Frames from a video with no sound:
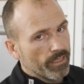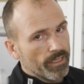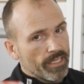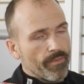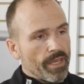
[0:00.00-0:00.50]

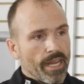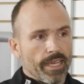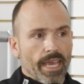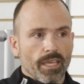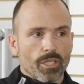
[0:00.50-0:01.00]
Does that mean I
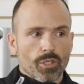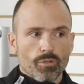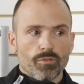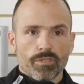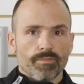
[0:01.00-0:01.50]
can't
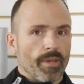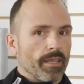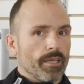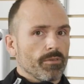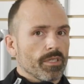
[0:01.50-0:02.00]
use my
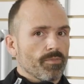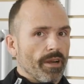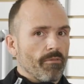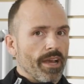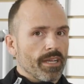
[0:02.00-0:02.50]
liquid
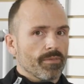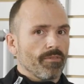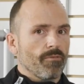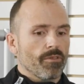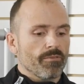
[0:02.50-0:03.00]
spray wax
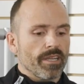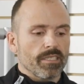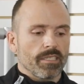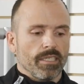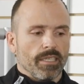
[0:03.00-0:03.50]
before the race?